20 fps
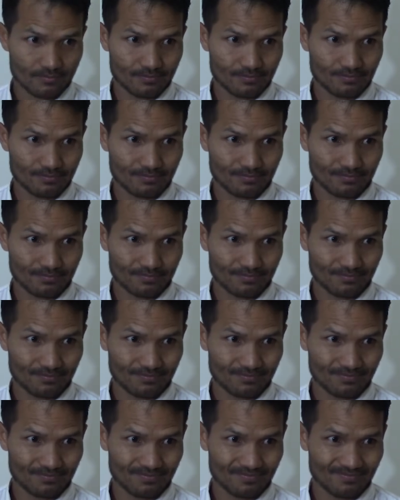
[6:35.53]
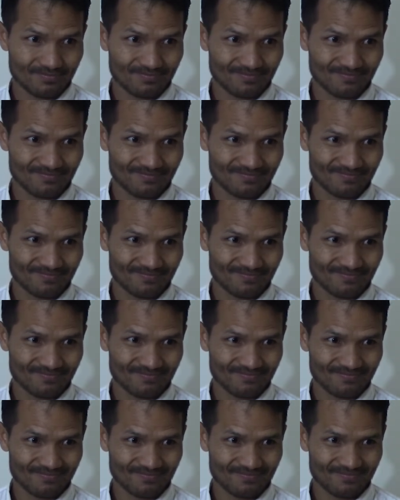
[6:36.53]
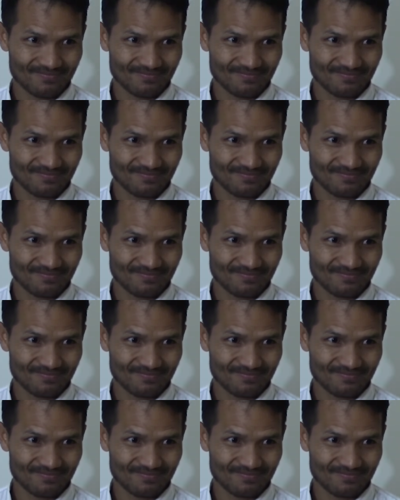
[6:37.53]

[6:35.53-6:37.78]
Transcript: Nobody speaks.